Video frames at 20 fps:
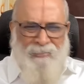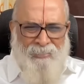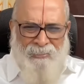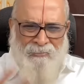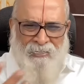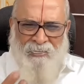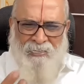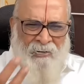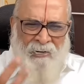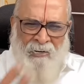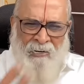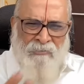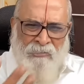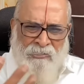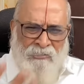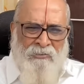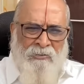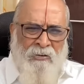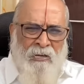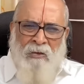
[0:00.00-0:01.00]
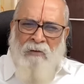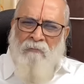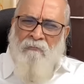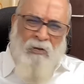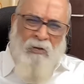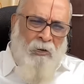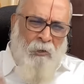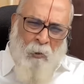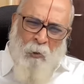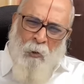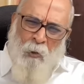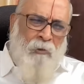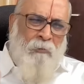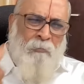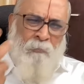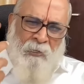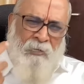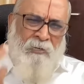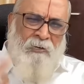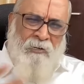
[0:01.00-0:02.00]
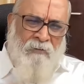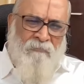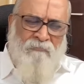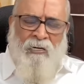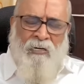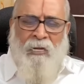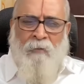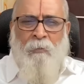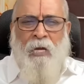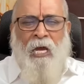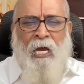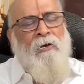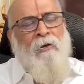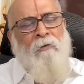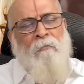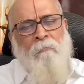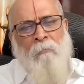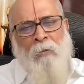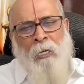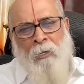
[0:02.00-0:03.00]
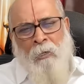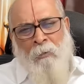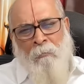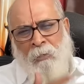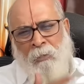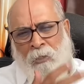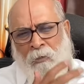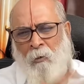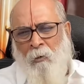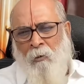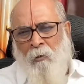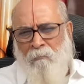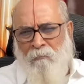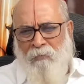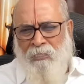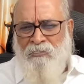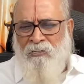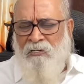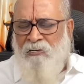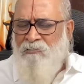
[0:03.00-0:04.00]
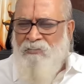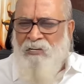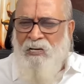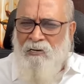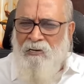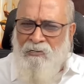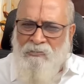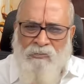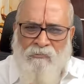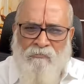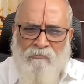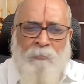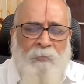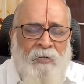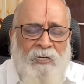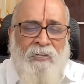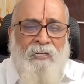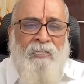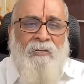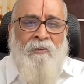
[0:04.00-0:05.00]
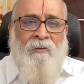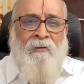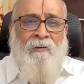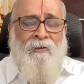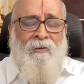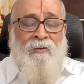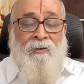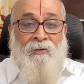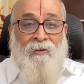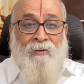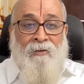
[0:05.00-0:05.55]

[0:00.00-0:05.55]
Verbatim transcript: Just an urge for a long period of time. I have been always desirous of meeting